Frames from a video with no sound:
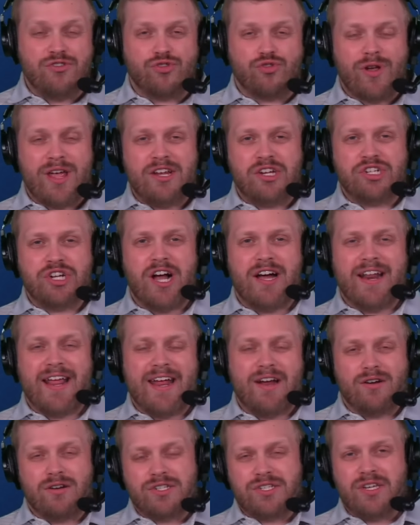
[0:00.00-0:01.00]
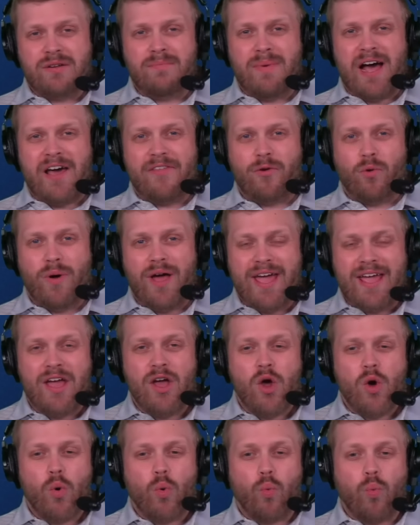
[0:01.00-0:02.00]
Tre'Shaun Harrison, by the way,
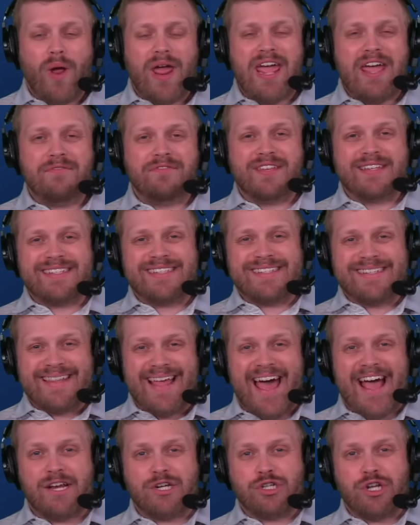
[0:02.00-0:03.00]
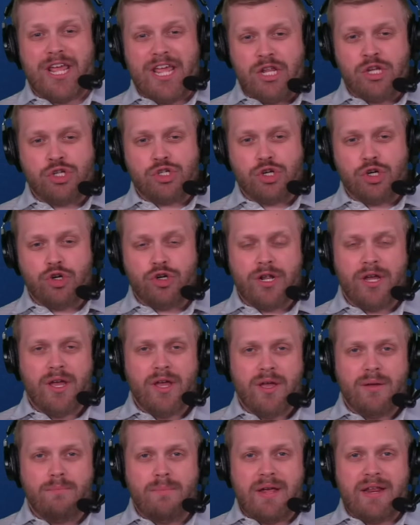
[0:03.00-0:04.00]
waived/injured,
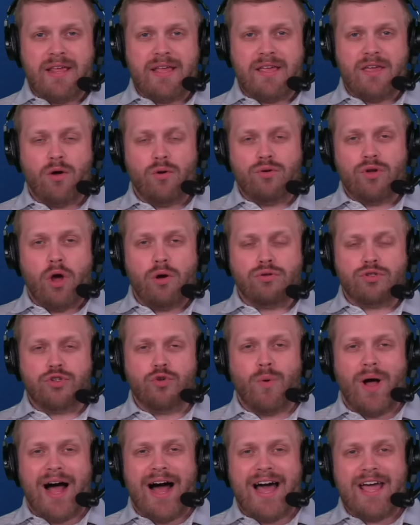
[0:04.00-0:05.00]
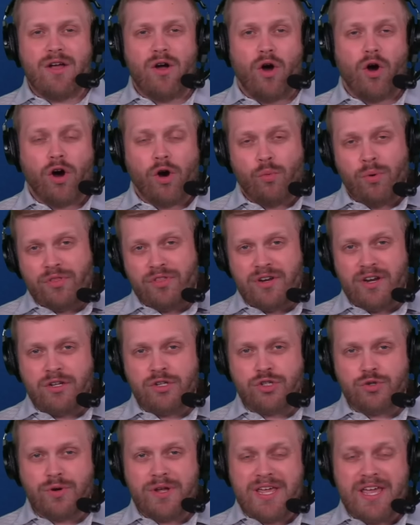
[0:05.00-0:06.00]
meaning he'll go to IR with an
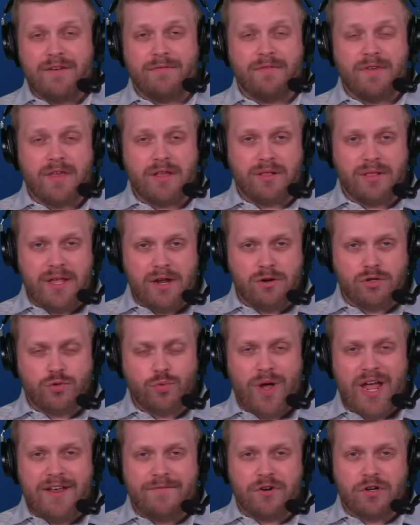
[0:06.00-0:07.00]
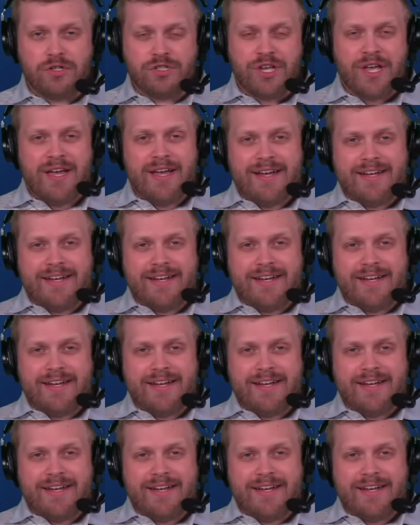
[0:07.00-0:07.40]
injury if he clears waivers.